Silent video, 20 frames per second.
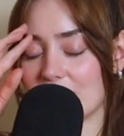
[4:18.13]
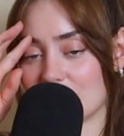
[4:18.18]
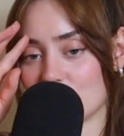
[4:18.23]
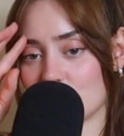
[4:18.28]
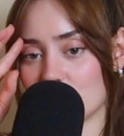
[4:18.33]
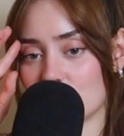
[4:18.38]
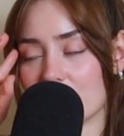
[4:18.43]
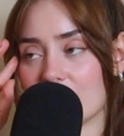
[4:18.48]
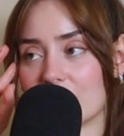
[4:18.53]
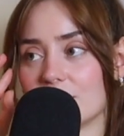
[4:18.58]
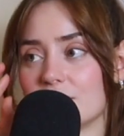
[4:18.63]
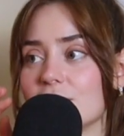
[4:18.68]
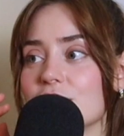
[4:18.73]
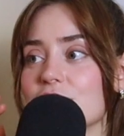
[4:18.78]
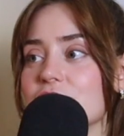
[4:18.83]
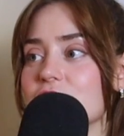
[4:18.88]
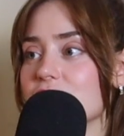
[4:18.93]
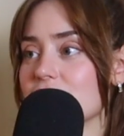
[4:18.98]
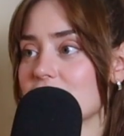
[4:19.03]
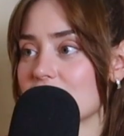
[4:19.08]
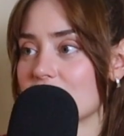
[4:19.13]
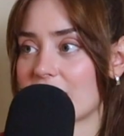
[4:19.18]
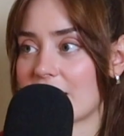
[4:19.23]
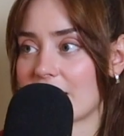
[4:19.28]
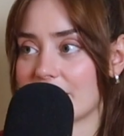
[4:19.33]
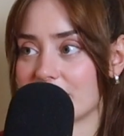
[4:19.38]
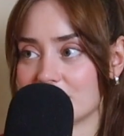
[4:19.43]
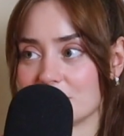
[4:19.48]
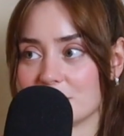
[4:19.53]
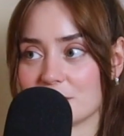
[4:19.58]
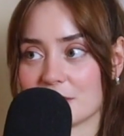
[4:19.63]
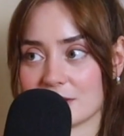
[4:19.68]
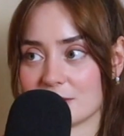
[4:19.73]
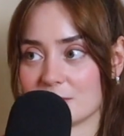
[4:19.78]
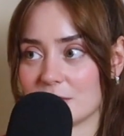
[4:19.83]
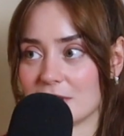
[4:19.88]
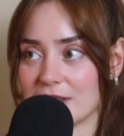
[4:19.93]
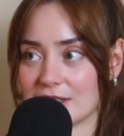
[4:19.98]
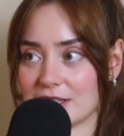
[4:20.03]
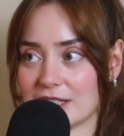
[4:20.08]
Well, you're just going to have to trust
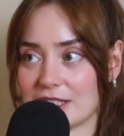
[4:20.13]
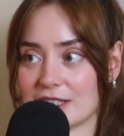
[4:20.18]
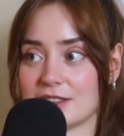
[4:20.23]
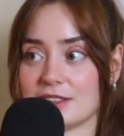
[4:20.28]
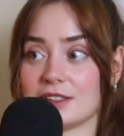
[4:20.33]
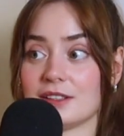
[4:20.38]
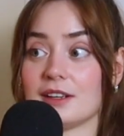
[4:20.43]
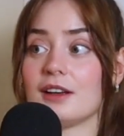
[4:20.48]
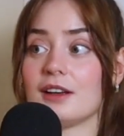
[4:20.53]
me on this.